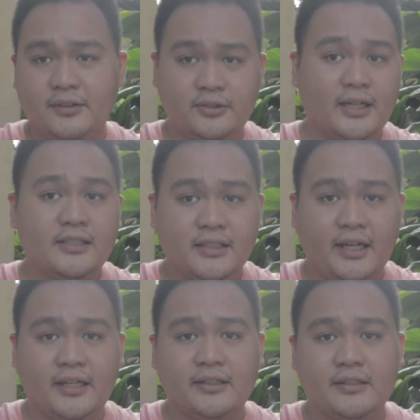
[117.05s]
trash
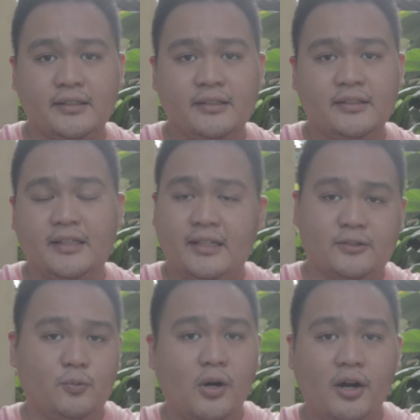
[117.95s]
can that
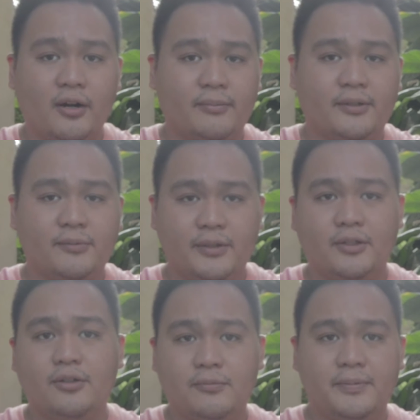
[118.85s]
it's warm. And when
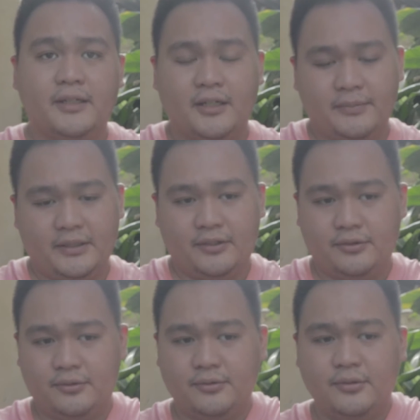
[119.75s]
you open up and
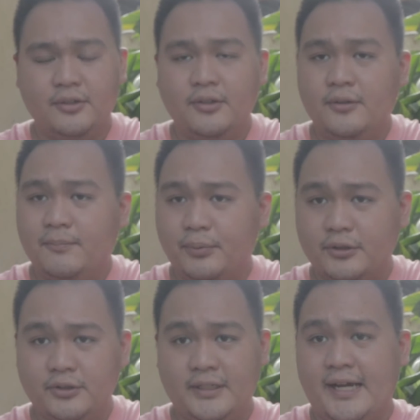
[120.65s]
you
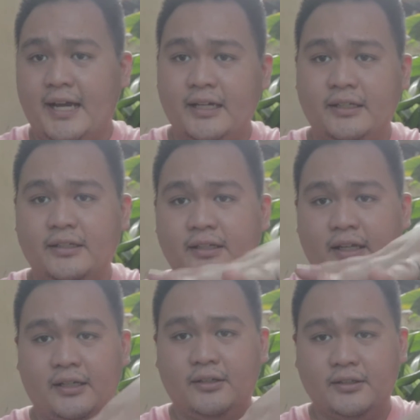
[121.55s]
put your hand
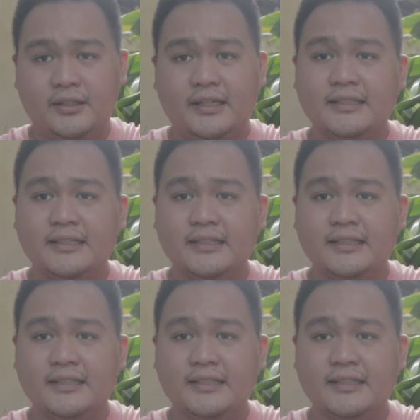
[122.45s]
like on the